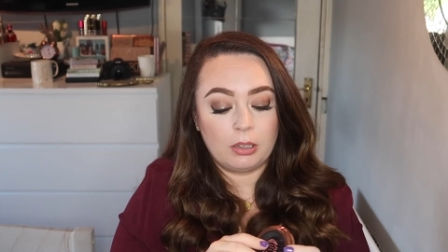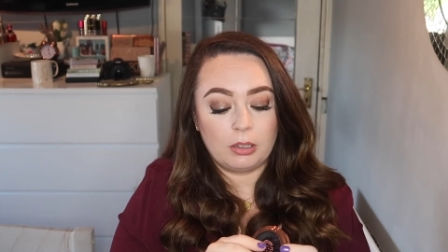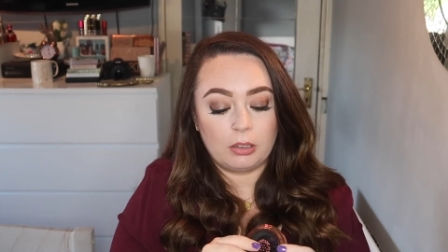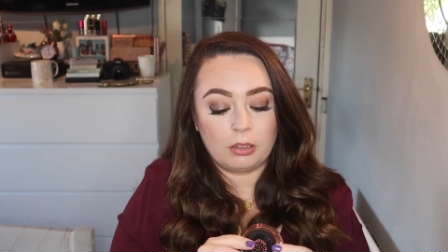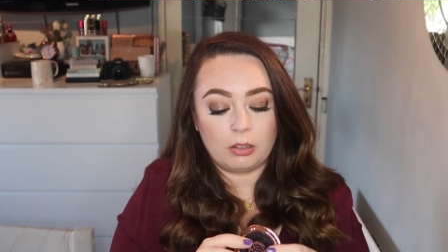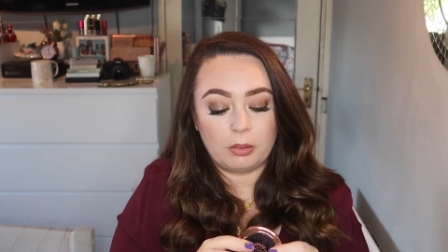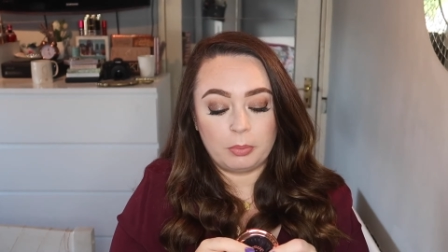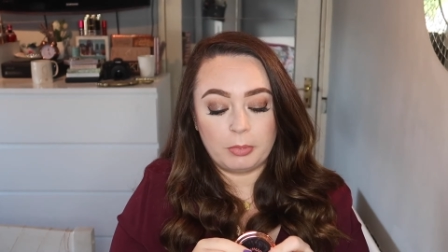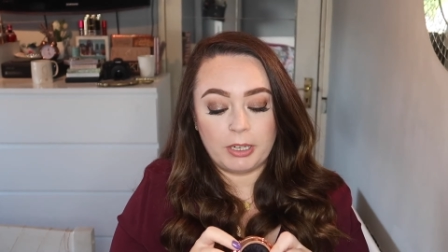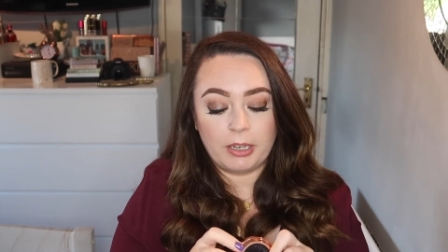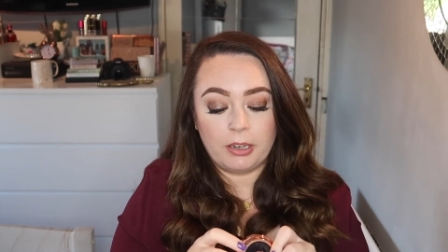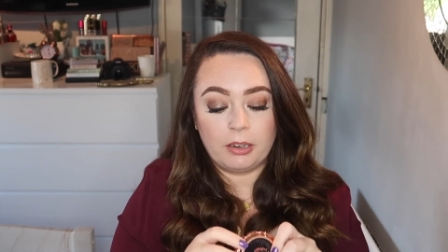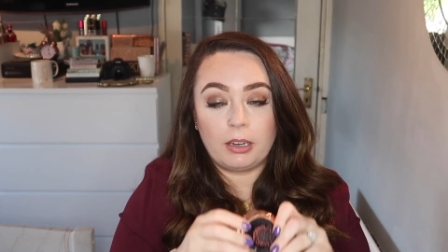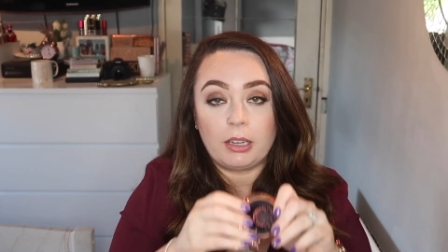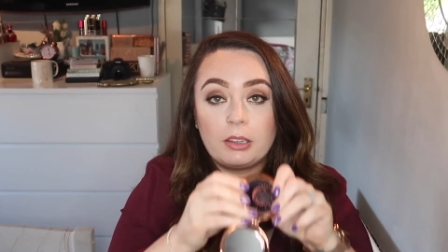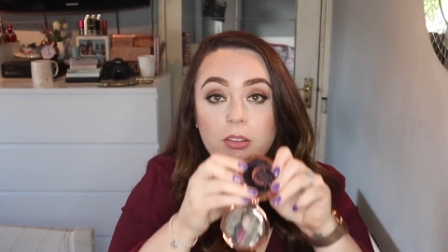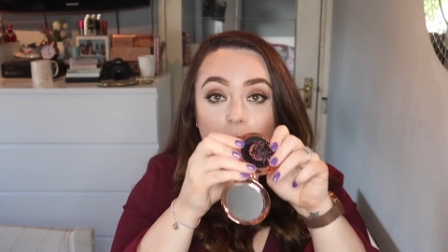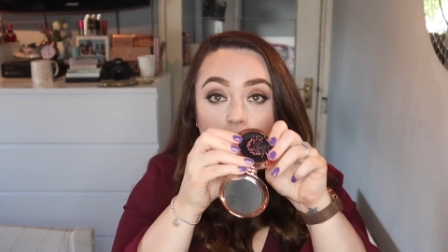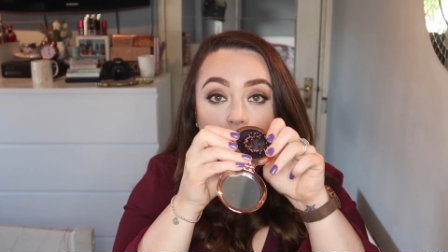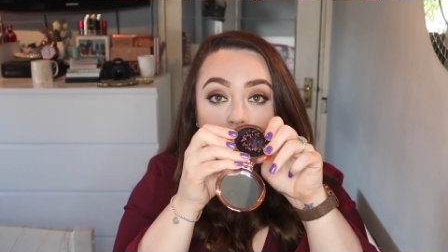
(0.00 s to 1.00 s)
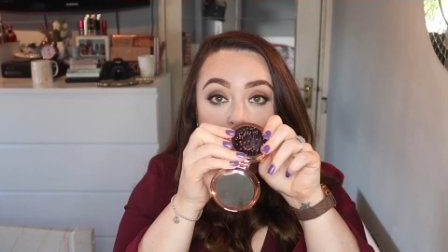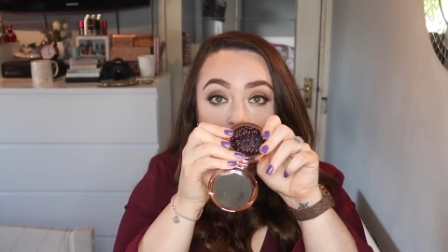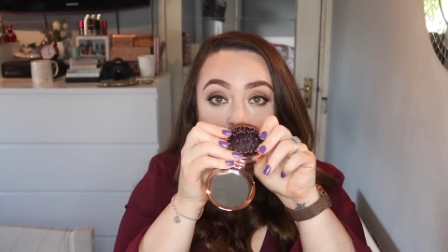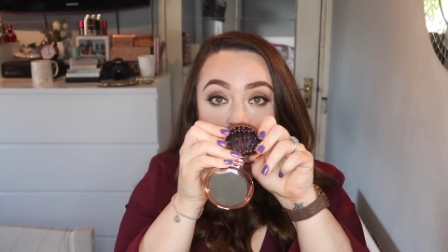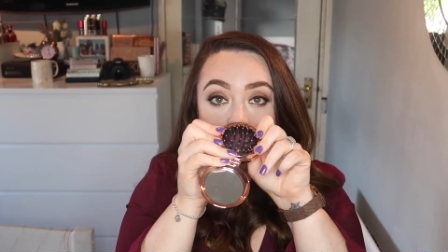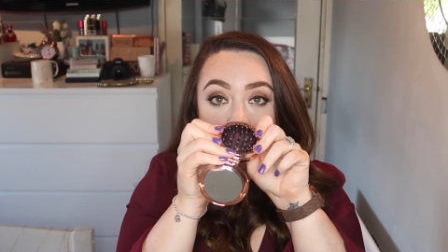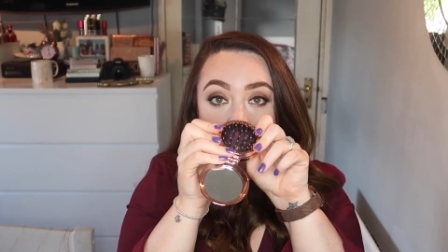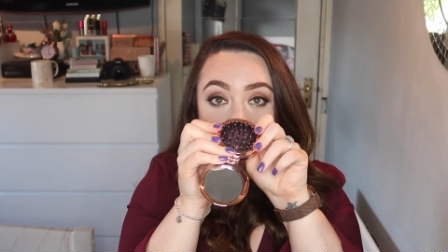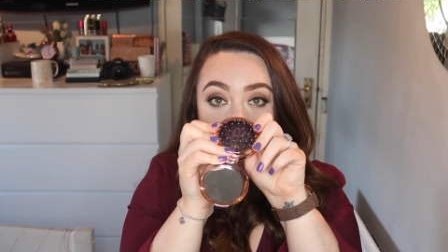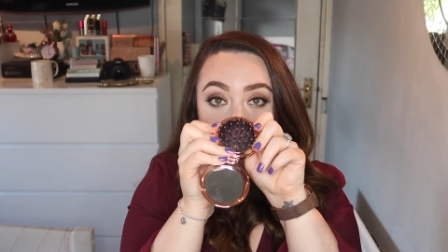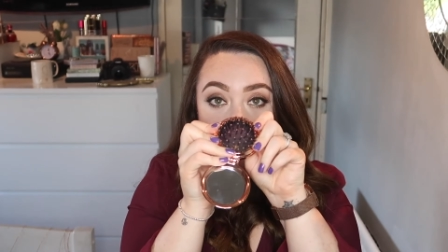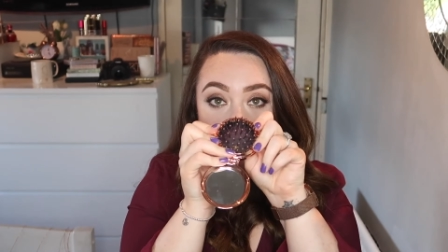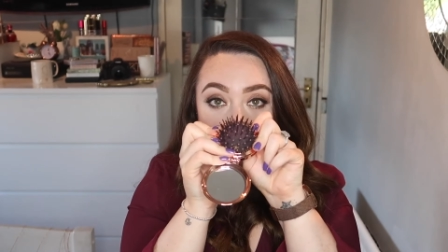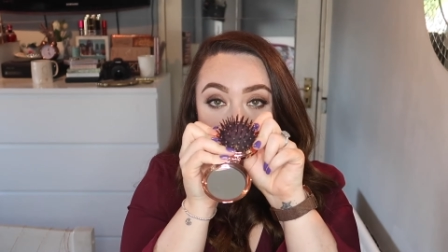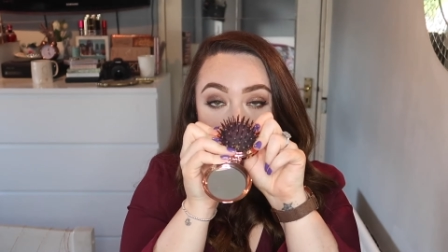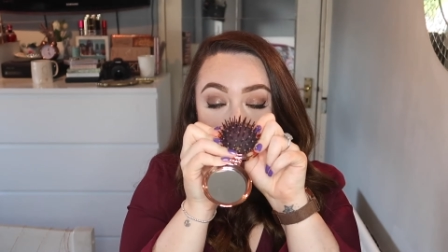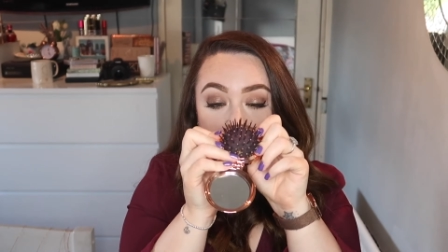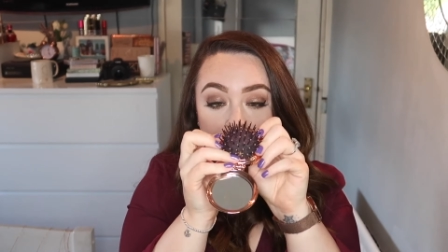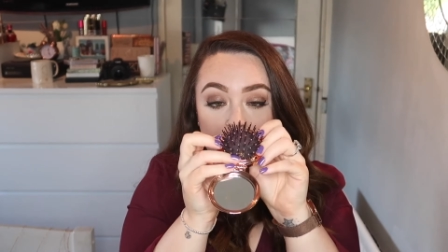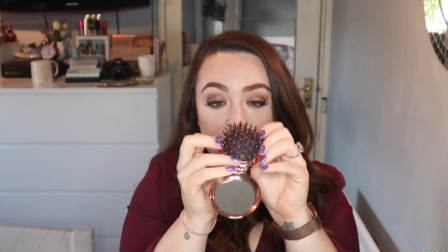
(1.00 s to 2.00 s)
because my hair gets quite knotty. So
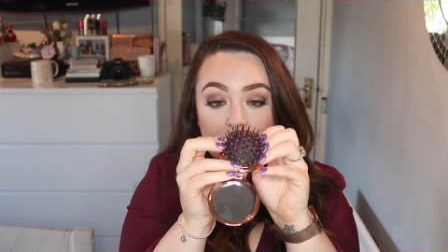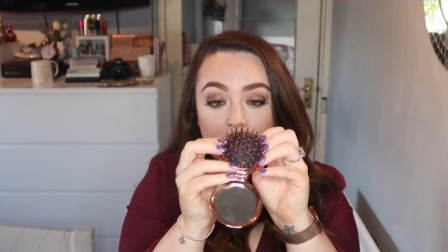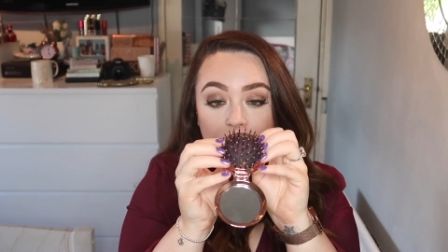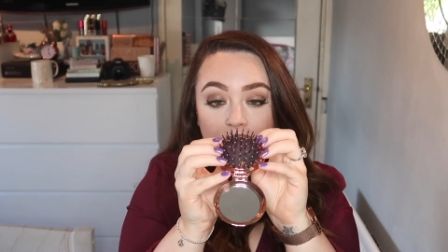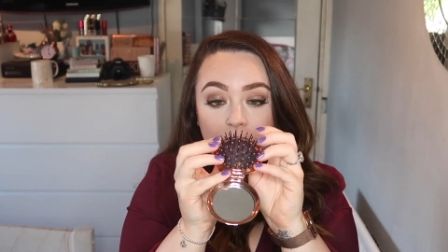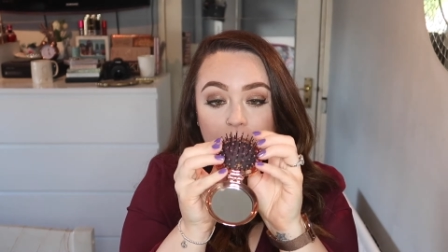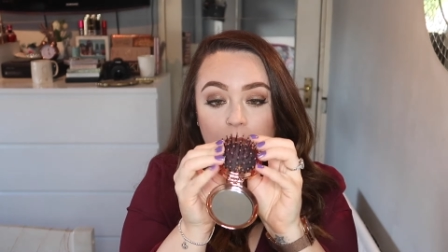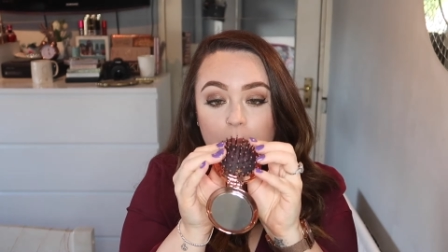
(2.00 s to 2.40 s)
one of these cool